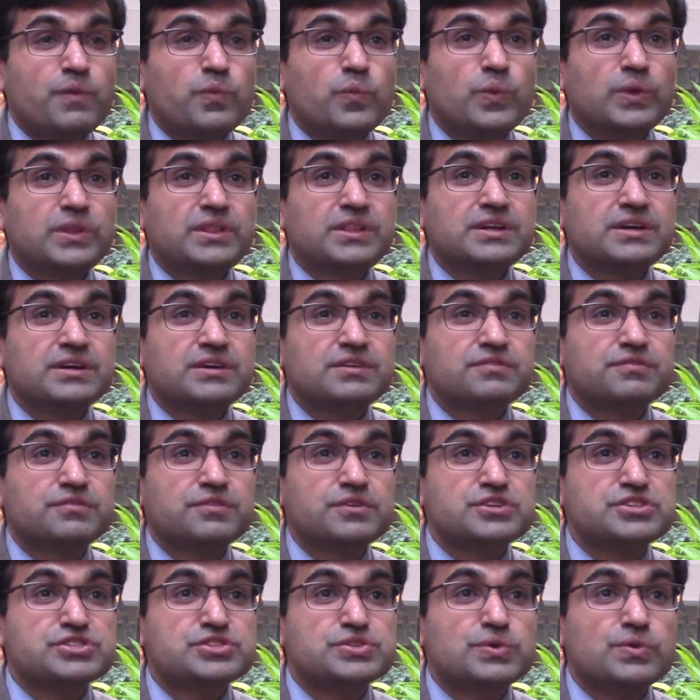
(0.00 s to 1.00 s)
With the
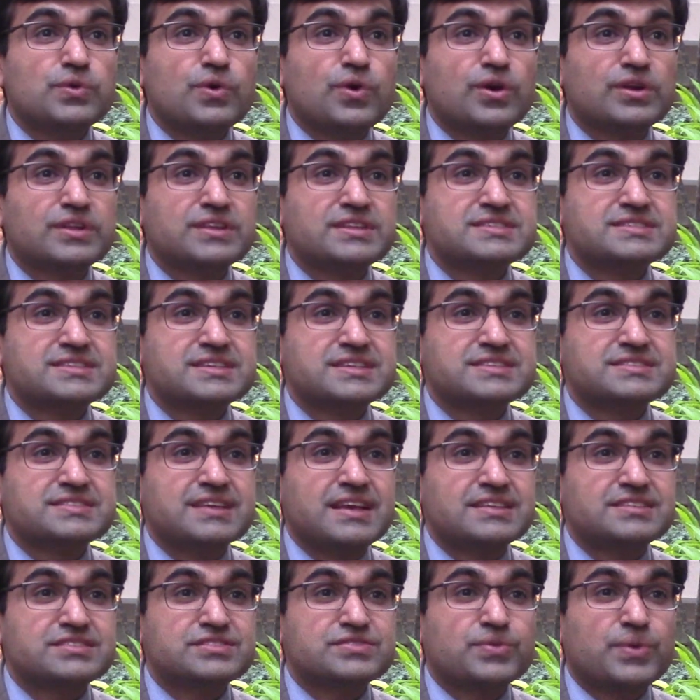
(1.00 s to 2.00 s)
first cohort, the
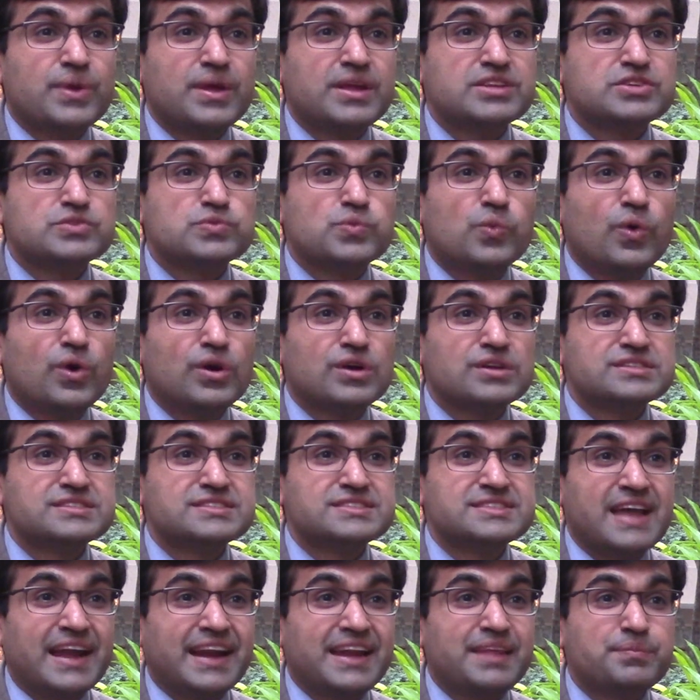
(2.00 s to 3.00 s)
success rate
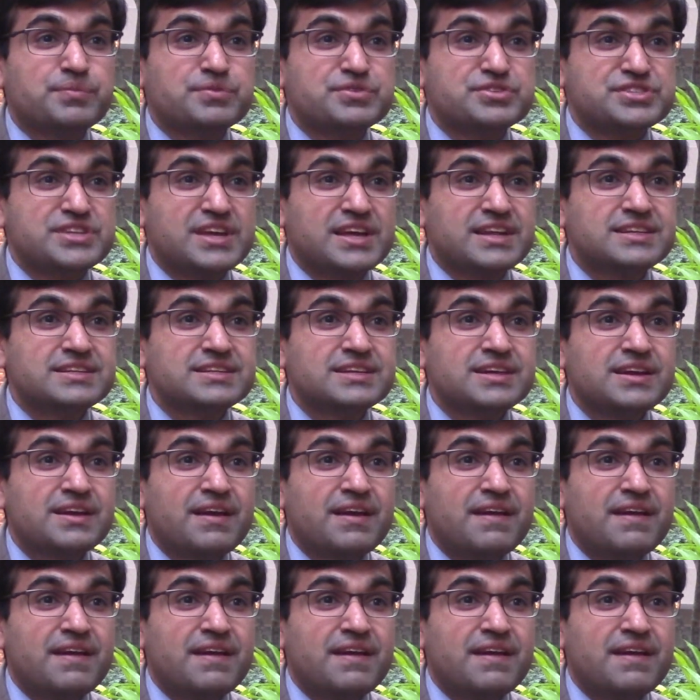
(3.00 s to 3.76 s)
was 90%.